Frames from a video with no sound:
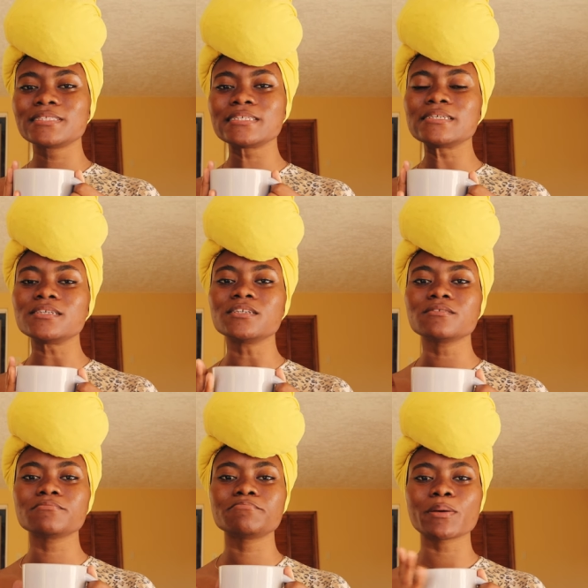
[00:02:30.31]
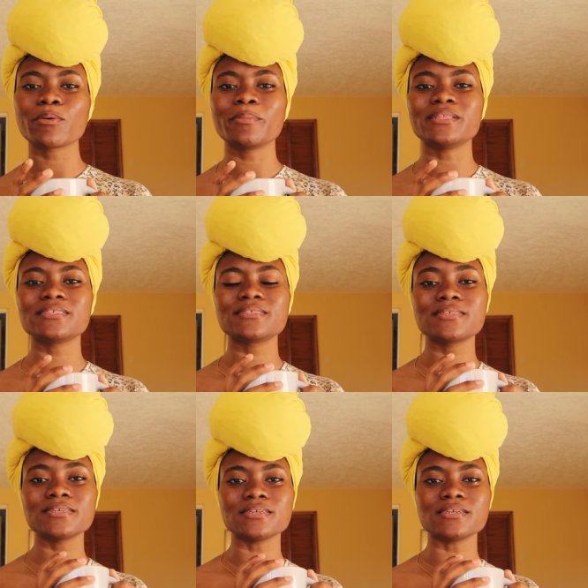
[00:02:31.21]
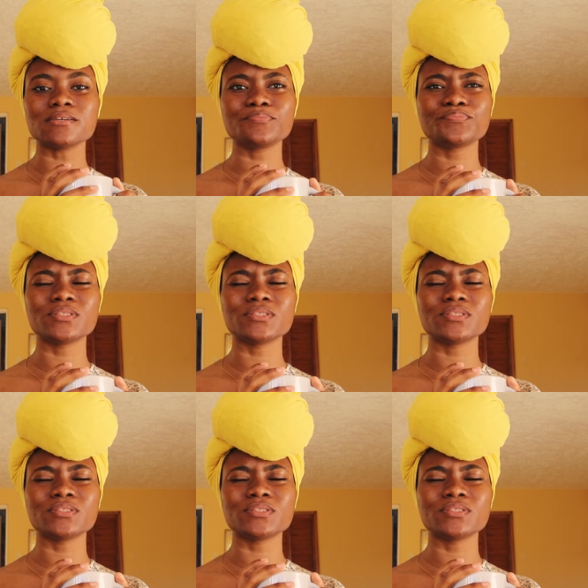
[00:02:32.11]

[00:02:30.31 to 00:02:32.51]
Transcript: tea peppermint tea